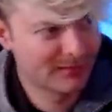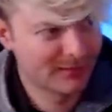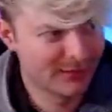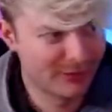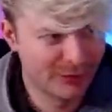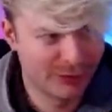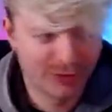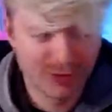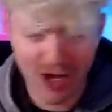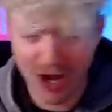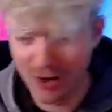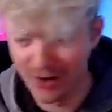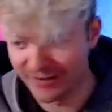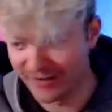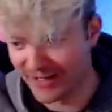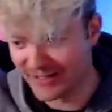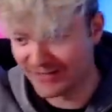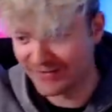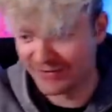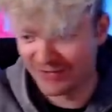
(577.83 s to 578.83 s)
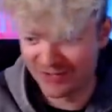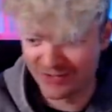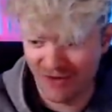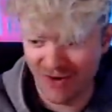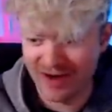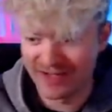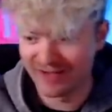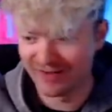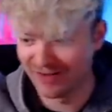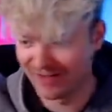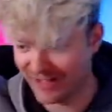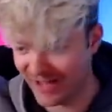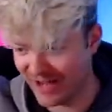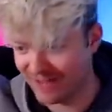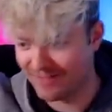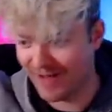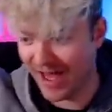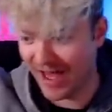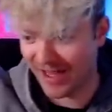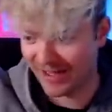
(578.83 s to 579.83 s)
You know it. Thanks for the 20
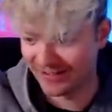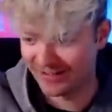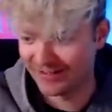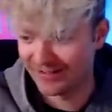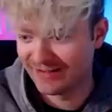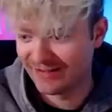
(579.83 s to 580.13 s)
Hurricane Matt.